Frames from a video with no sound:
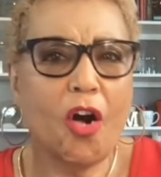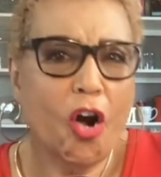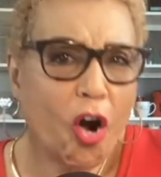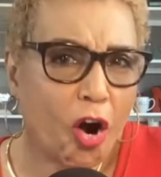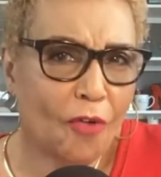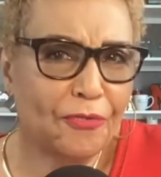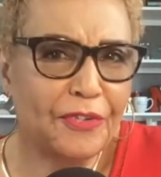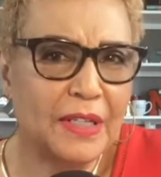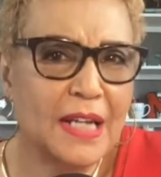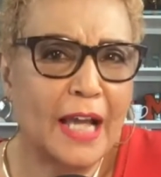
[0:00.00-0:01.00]
off
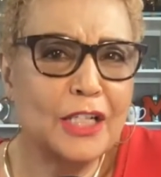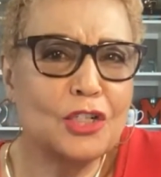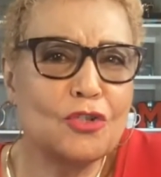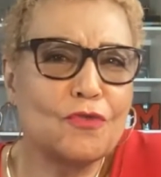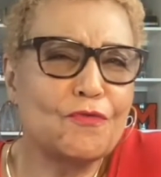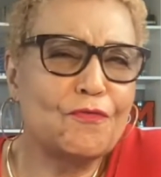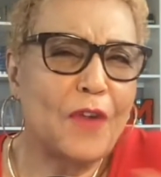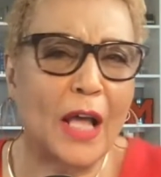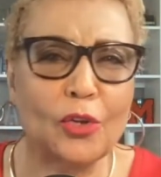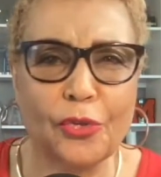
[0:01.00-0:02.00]
and not
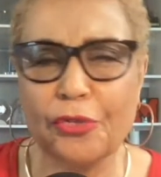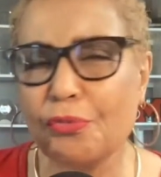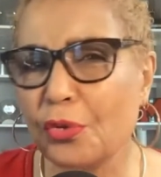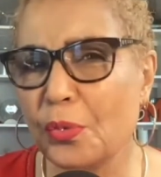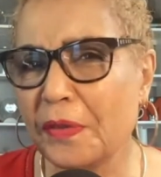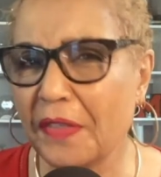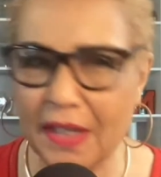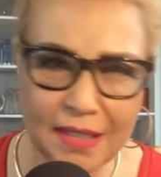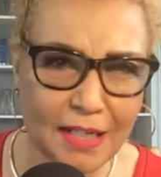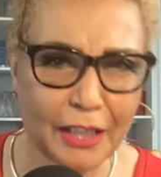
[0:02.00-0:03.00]
follow through with
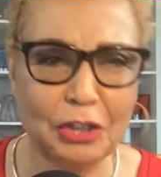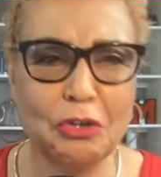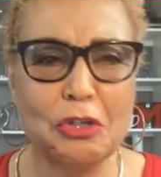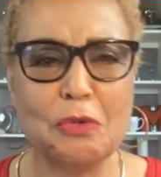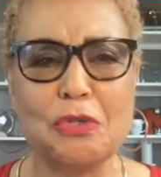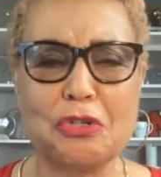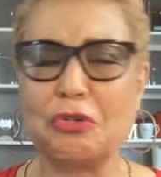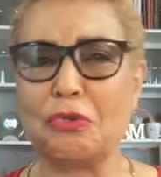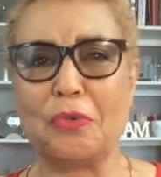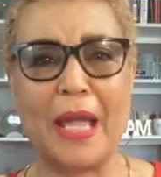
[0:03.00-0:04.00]
things like you used
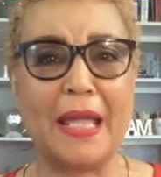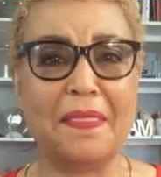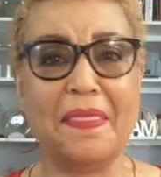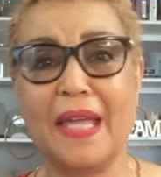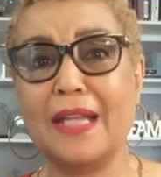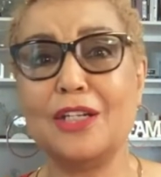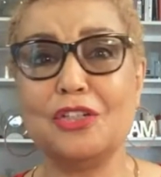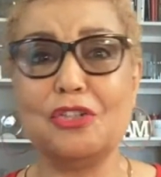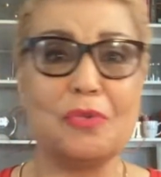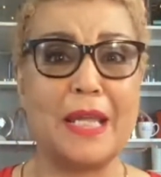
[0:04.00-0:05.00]
to, and then
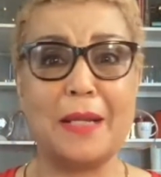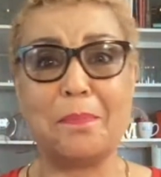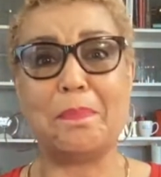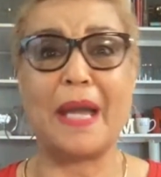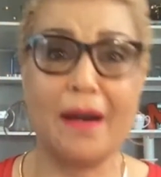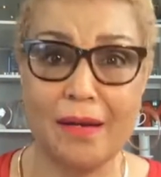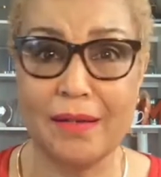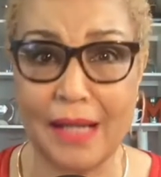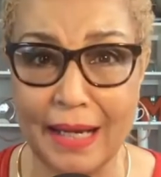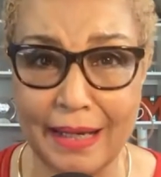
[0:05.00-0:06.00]
you get
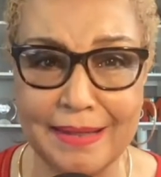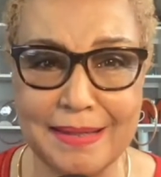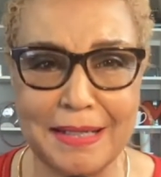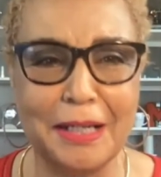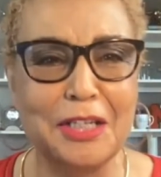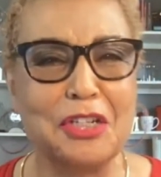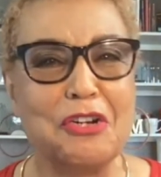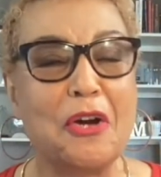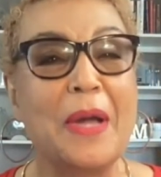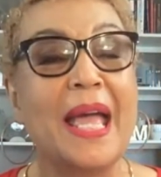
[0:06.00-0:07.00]
paralyzed.
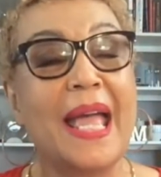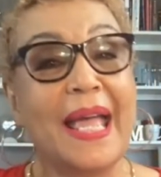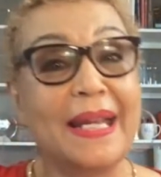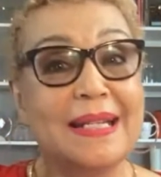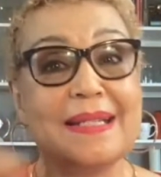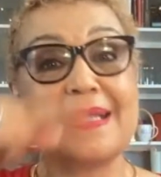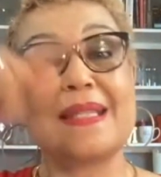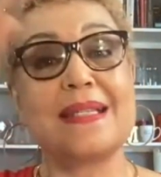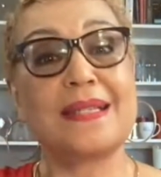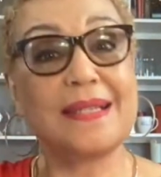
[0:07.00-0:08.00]
And it's
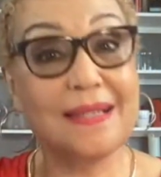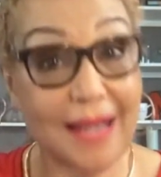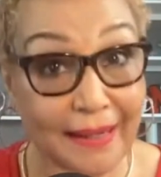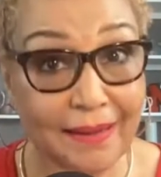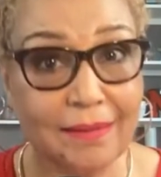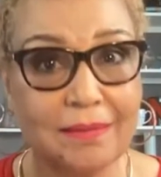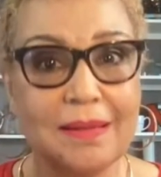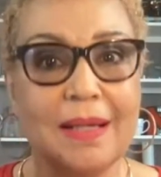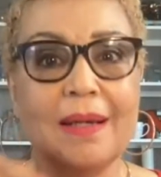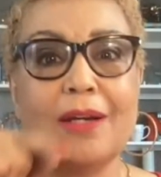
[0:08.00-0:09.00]
this cycle
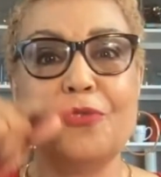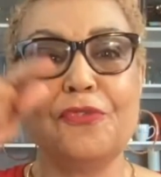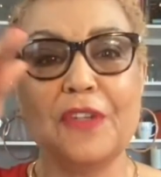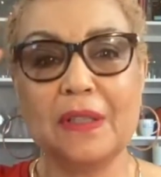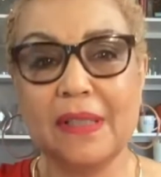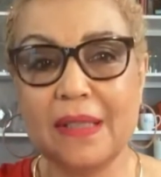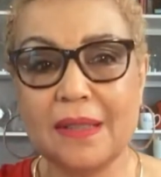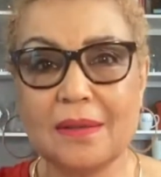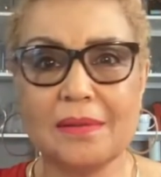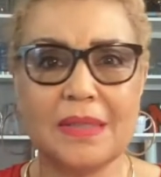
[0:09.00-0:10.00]
of feeling
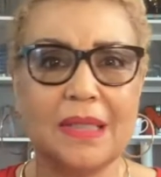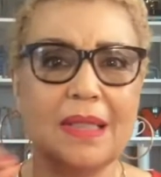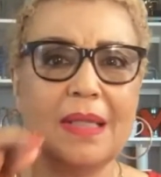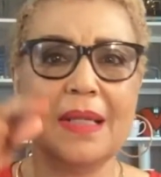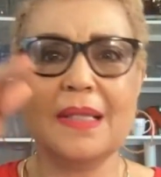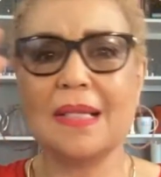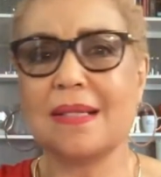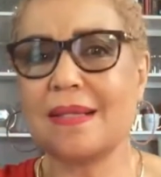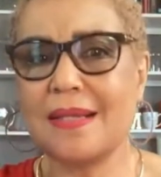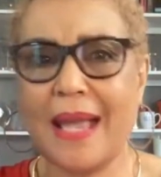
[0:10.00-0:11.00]
guilty and then
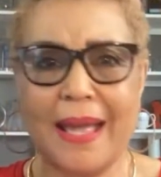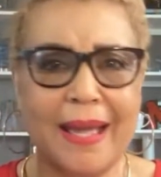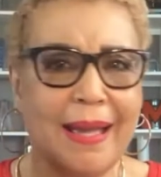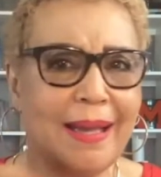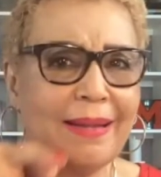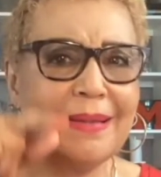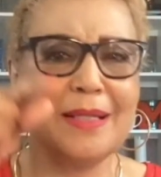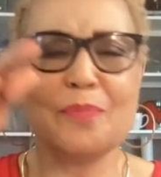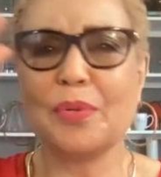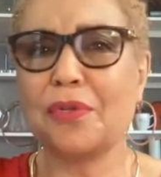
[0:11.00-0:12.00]
sad
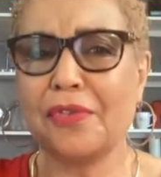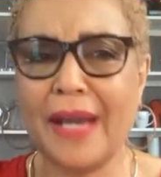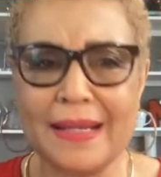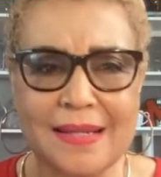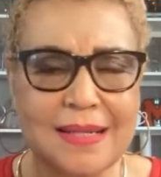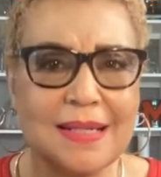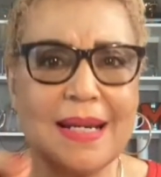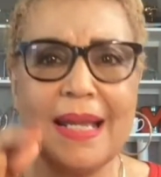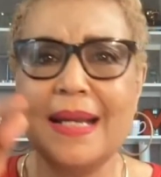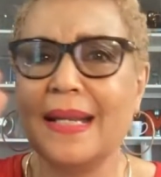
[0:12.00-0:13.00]
and
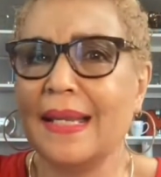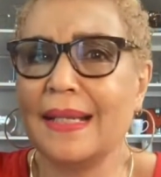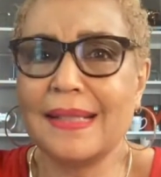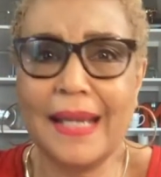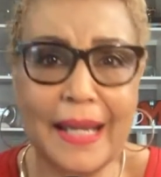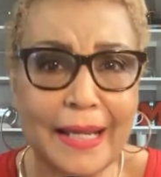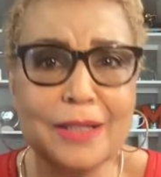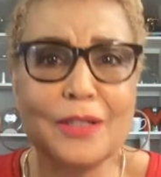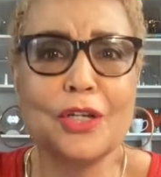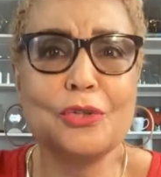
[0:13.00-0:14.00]
procrastinating and can't
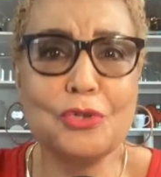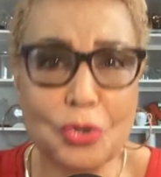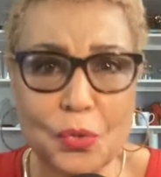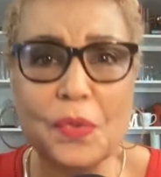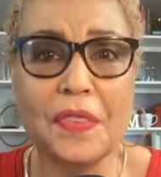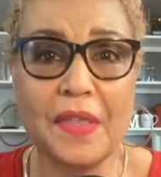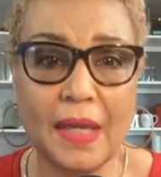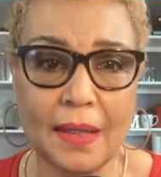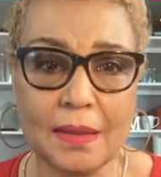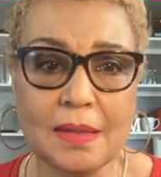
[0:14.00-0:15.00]
do
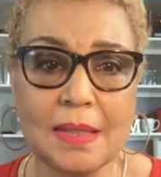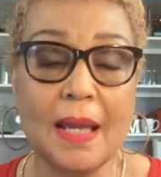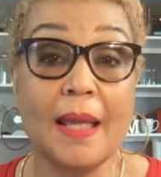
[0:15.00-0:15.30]
things